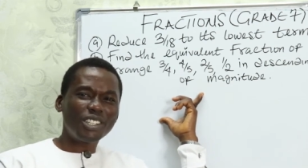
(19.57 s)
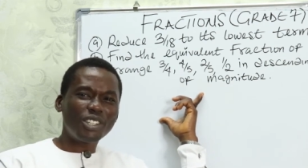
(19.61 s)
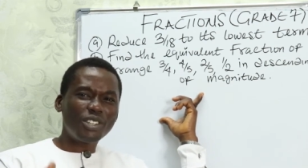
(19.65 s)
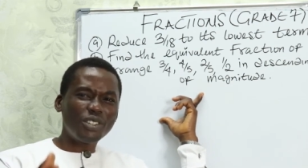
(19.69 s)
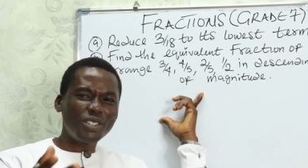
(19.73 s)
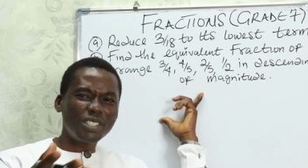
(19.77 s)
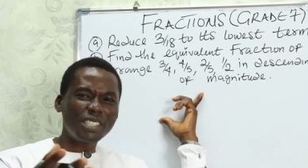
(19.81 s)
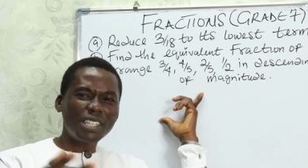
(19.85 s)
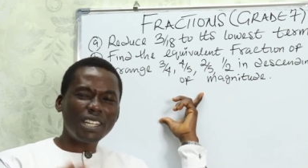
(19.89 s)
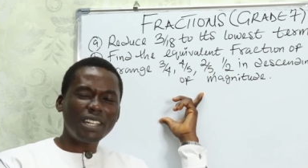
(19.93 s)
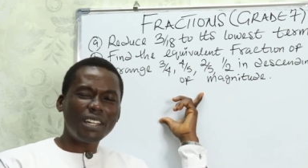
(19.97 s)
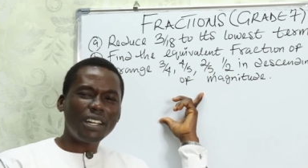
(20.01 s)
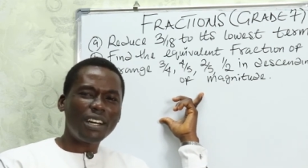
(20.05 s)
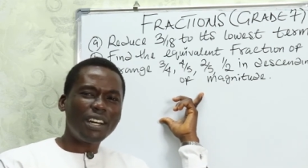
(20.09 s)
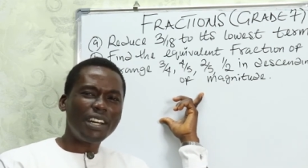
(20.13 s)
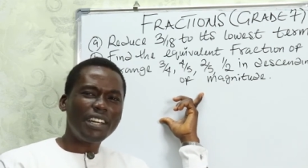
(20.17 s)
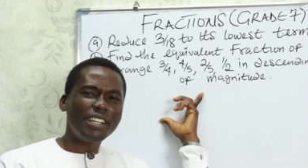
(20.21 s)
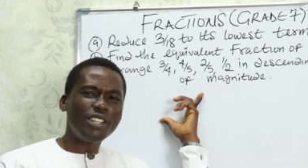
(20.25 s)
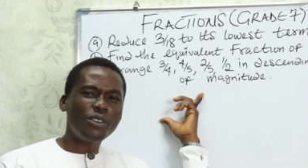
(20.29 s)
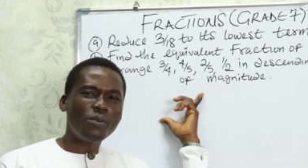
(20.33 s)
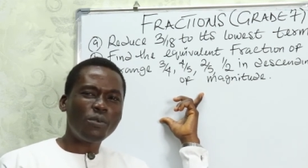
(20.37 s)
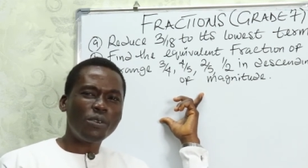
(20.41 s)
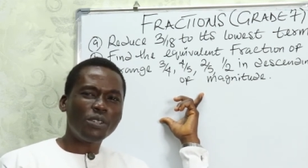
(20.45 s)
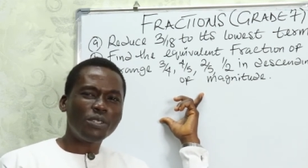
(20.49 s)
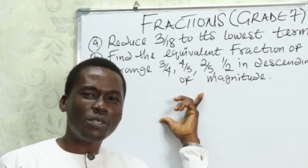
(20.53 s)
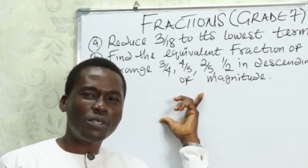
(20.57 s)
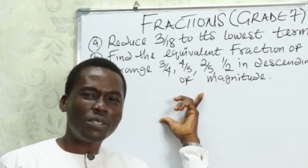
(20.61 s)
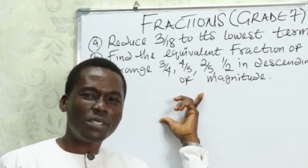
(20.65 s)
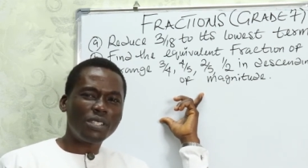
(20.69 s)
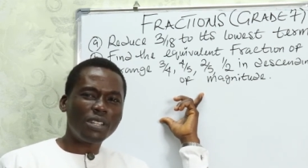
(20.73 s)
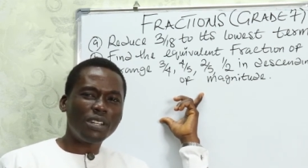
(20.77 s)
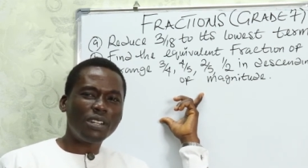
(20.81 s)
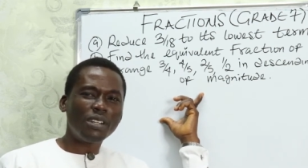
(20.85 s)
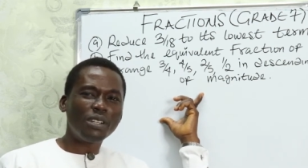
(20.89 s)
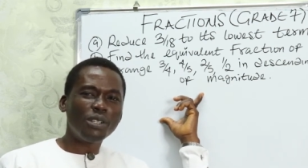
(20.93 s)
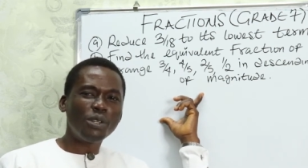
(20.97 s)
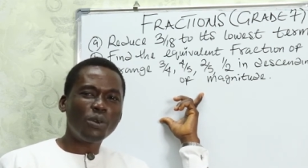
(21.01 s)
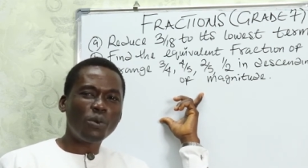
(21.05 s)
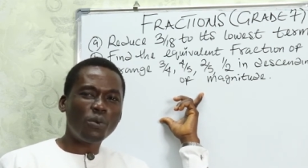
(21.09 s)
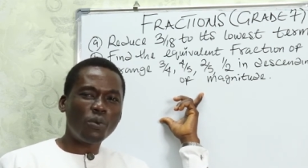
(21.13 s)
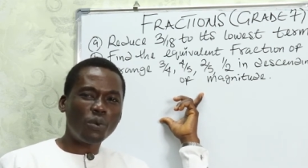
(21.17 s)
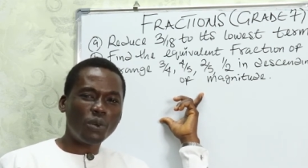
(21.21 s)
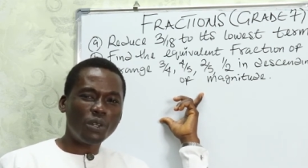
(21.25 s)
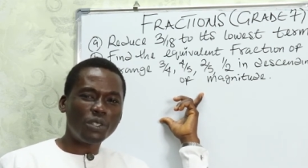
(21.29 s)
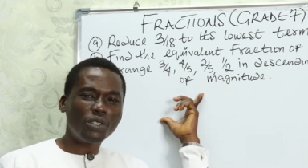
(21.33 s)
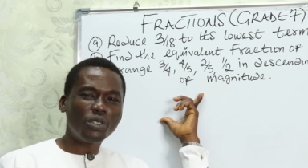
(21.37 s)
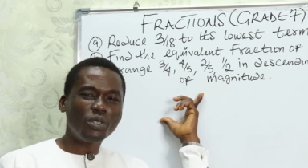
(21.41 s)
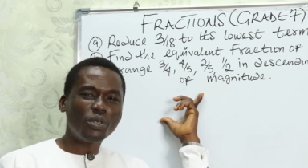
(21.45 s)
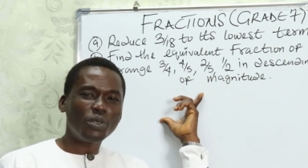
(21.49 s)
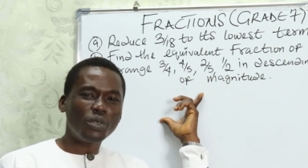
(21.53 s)
Don't allow anyone to tell you
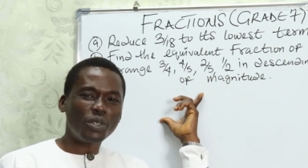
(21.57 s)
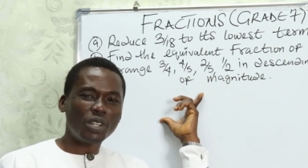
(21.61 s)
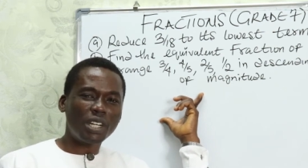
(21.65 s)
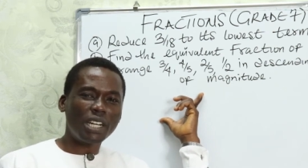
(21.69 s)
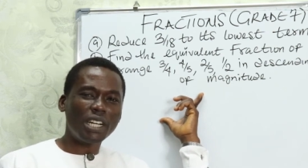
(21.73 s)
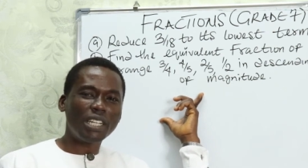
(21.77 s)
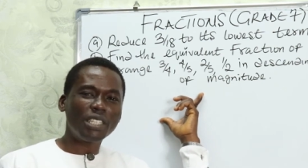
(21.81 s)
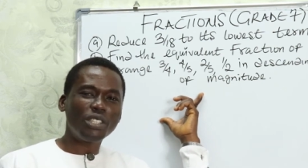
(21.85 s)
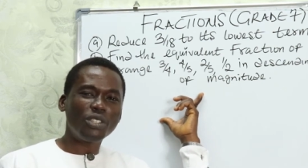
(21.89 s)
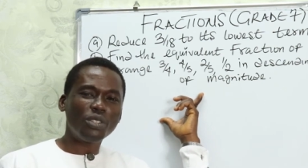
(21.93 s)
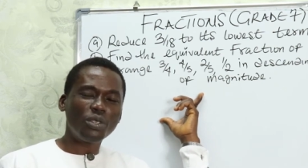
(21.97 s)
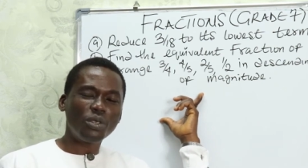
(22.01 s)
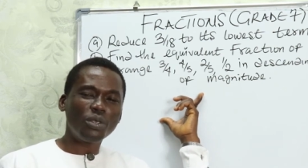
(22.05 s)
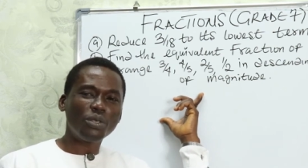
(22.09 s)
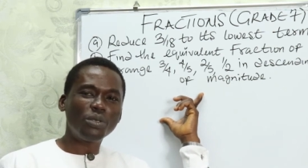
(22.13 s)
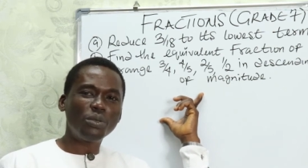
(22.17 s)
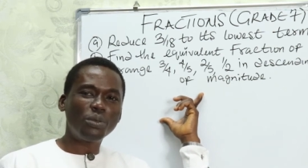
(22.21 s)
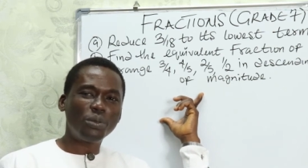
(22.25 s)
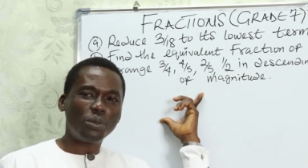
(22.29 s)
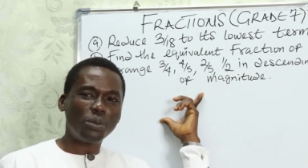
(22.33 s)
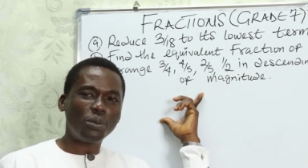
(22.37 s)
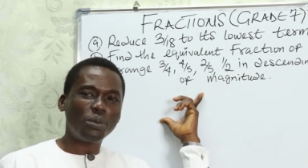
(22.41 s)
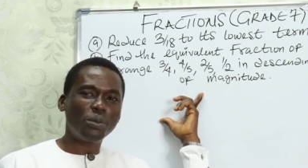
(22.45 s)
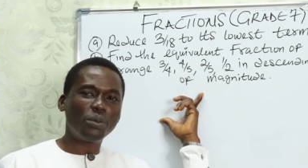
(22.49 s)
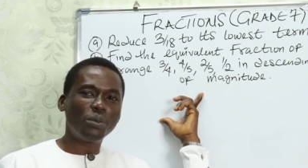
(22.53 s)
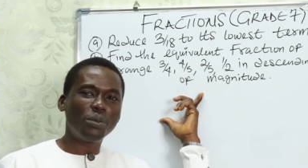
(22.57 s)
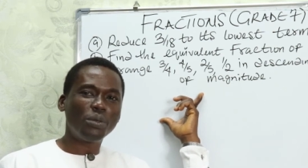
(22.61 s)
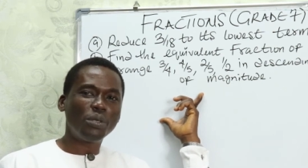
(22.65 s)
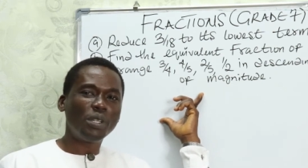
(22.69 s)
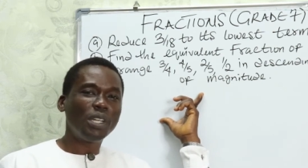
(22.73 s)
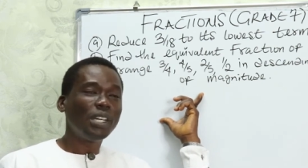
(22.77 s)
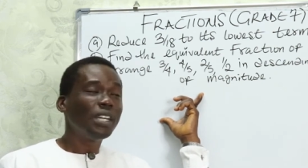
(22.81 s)
what you cannot do.